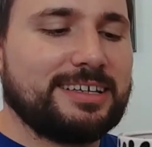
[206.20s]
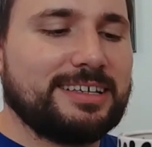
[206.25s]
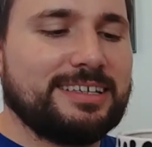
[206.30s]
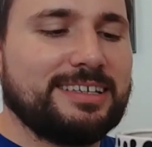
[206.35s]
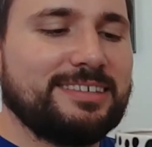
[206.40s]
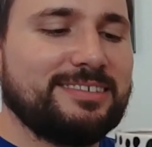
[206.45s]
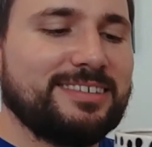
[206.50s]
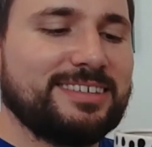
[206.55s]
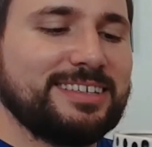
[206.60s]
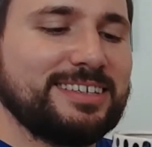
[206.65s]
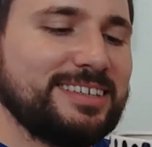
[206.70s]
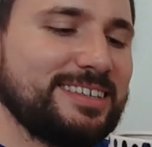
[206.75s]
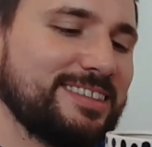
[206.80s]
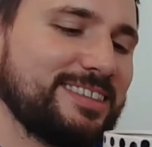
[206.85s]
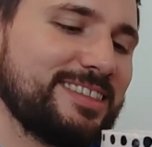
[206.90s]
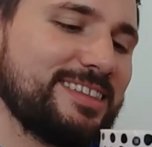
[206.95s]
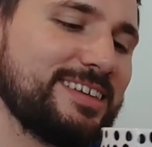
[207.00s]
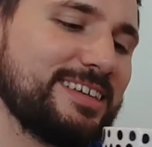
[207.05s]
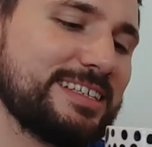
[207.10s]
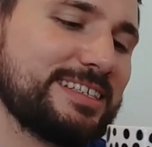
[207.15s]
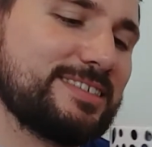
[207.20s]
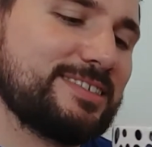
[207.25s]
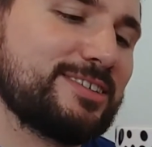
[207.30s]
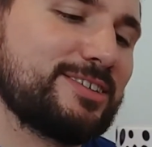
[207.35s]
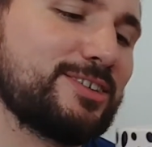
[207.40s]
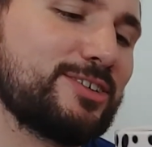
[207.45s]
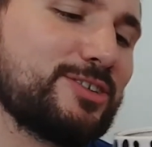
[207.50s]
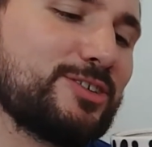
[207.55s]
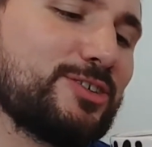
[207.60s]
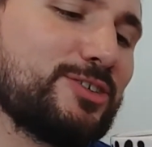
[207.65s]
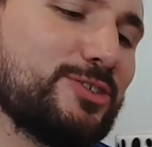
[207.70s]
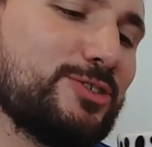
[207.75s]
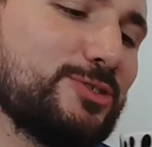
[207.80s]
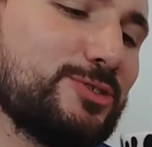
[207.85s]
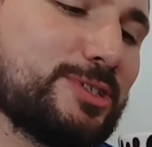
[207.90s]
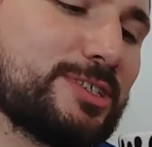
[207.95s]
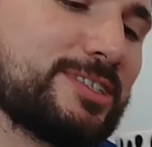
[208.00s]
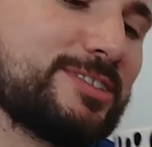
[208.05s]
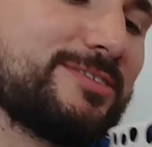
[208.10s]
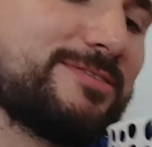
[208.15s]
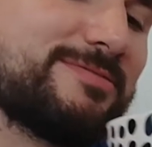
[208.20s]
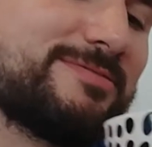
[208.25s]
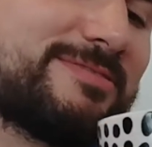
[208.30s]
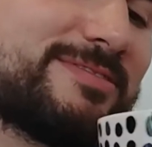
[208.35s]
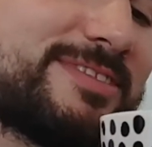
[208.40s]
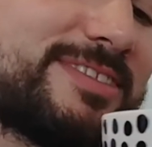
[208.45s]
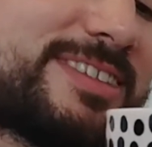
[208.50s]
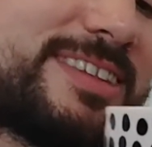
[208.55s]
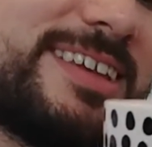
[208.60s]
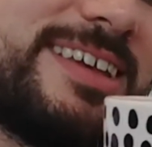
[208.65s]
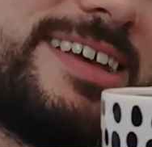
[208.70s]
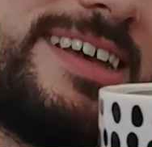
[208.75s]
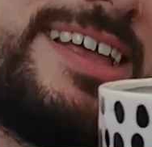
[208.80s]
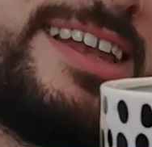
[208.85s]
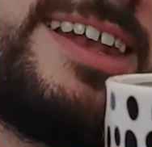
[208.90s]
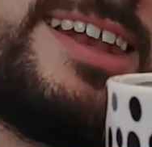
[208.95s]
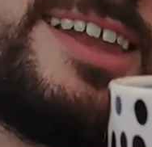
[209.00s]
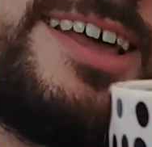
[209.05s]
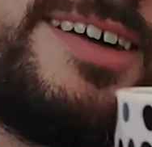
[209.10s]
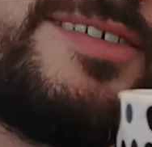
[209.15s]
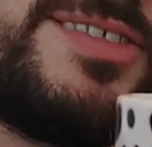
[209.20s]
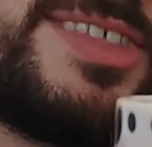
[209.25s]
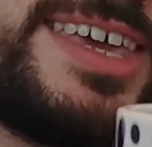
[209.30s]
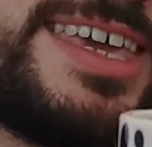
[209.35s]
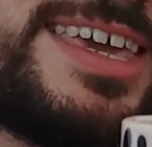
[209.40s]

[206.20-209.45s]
Isn't this cute? I love the